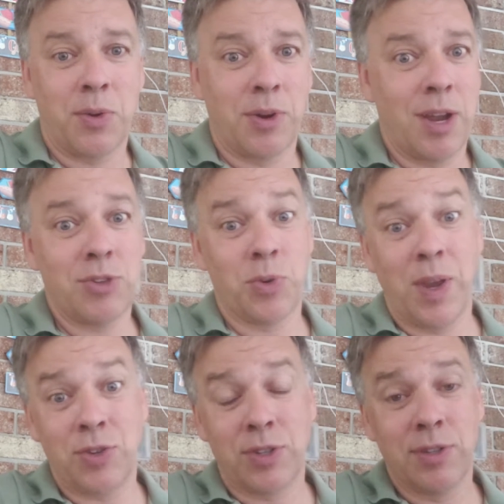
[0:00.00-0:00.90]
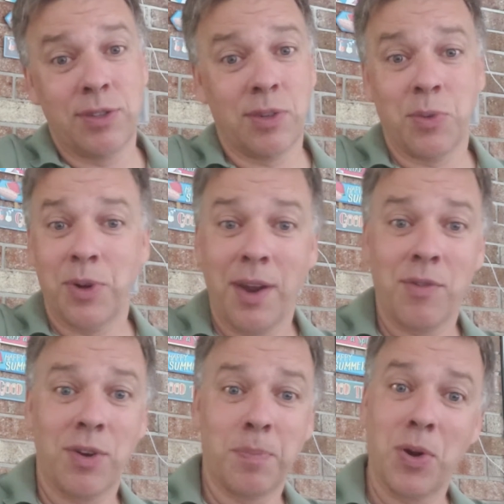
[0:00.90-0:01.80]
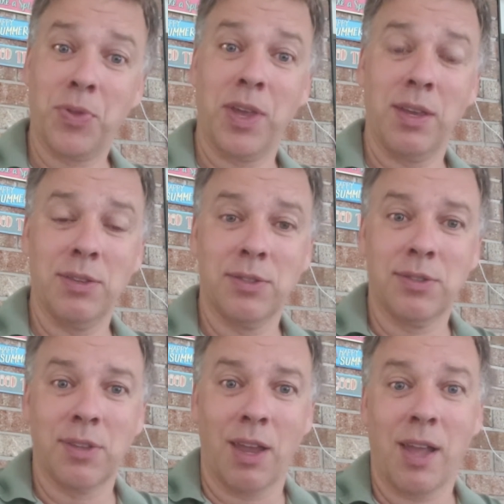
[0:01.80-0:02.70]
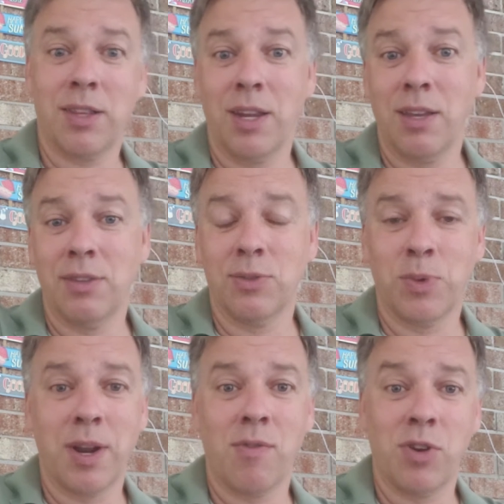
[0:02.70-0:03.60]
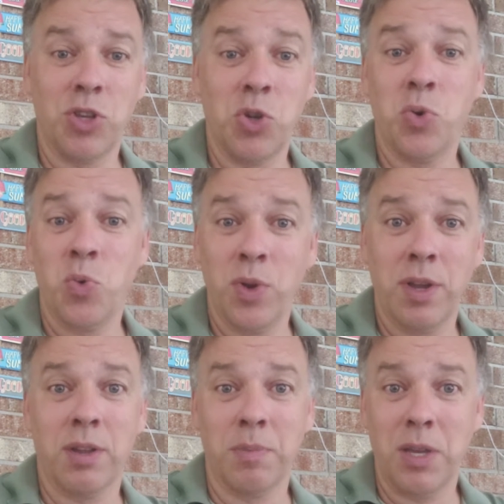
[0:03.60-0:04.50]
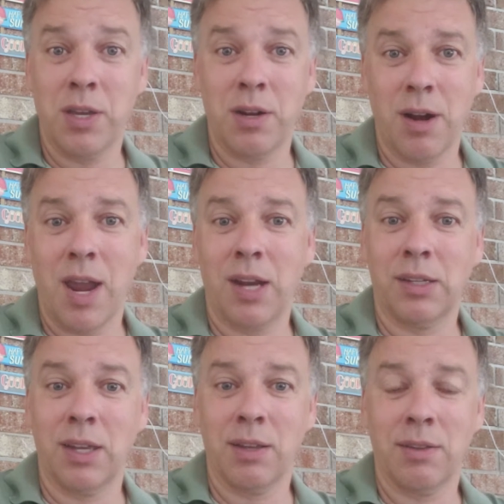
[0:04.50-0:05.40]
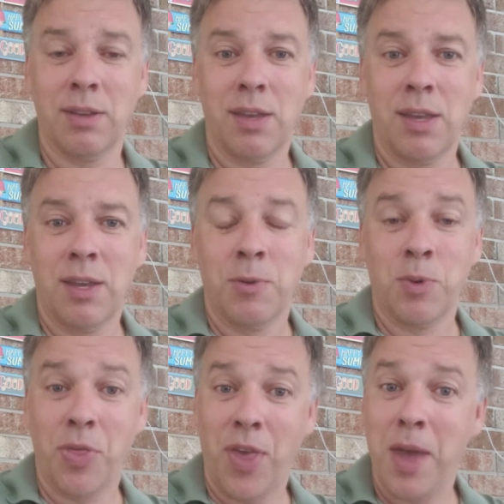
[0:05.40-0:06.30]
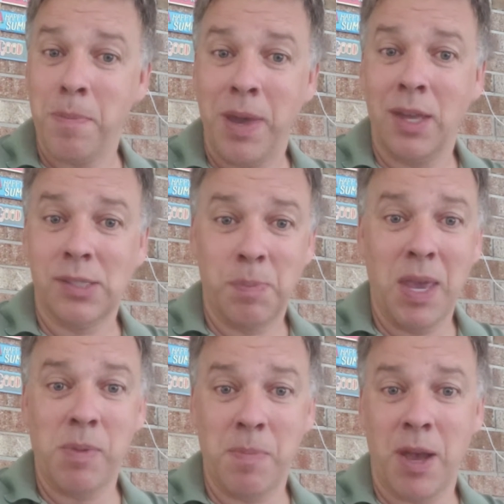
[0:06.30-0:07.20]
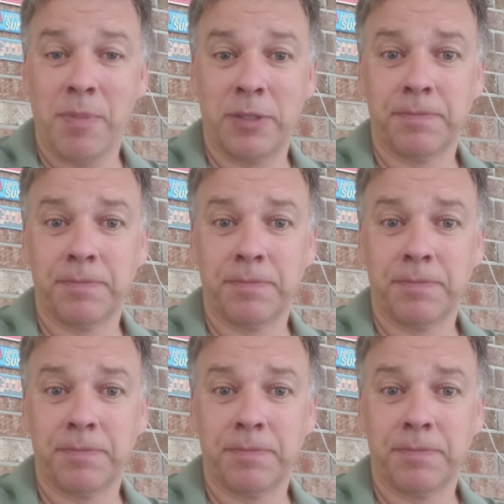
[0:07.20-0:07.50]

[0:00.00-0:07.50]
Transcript: graduations and whatever, birthdays, holidays, whatever. You will be interacting with that man's baby mama.